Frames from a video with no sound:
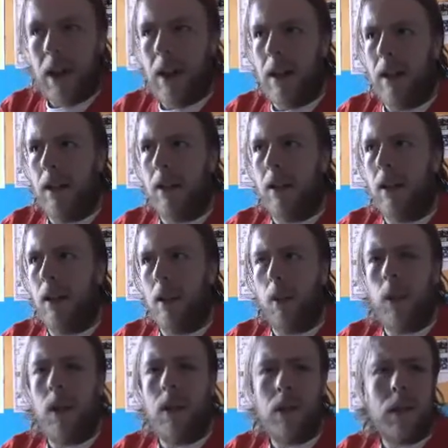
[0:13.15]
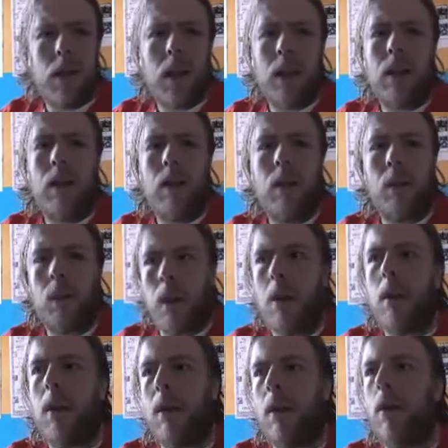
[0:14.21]
And, you know, when you're tagged
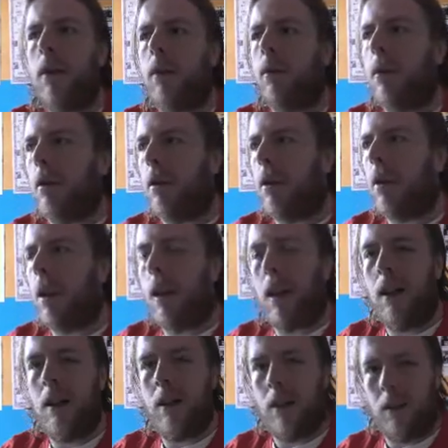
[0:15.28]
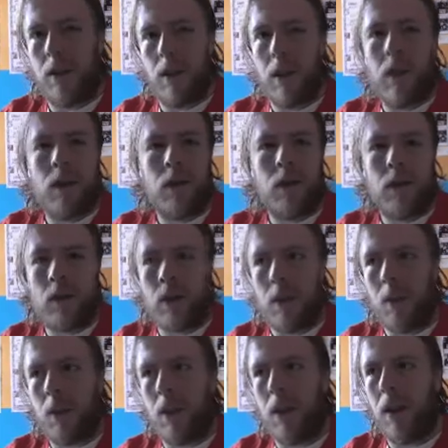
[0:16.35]
by Barry Aldridge in such illustrious
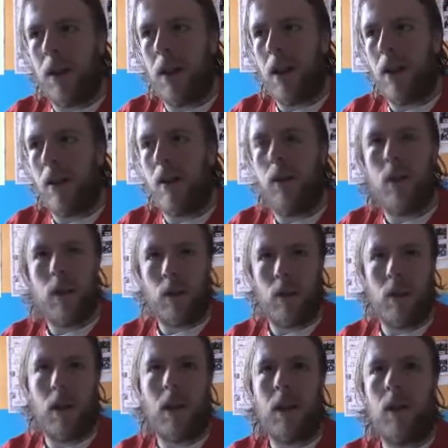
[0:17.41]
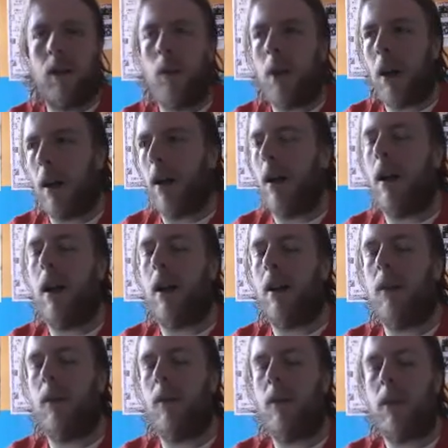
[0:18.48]
company as Yoz Creative, Mikola,
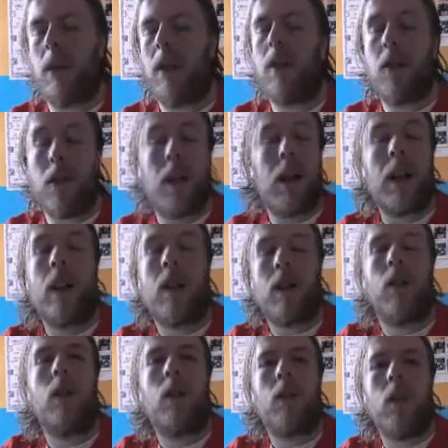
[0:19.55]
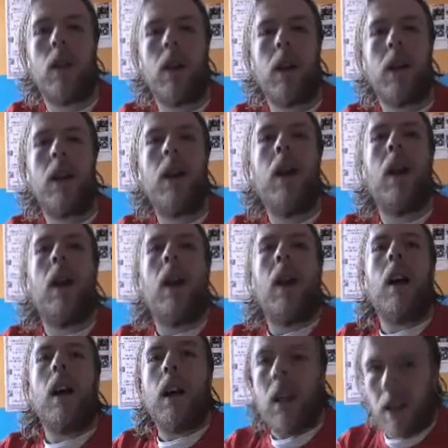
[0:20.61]
and frickin' Charlie is so cool, like,
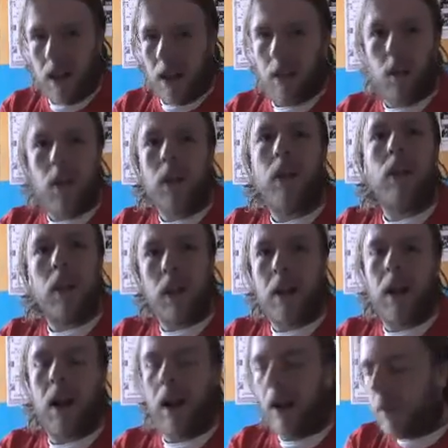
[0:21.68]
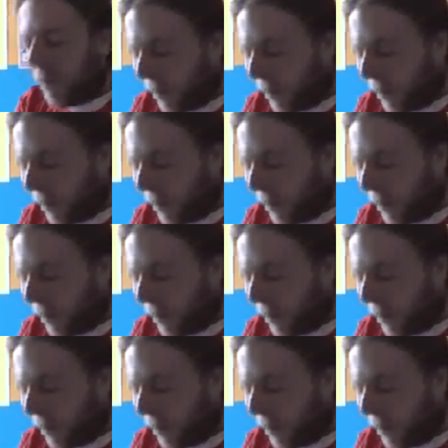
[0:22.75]
you damn well do the tag.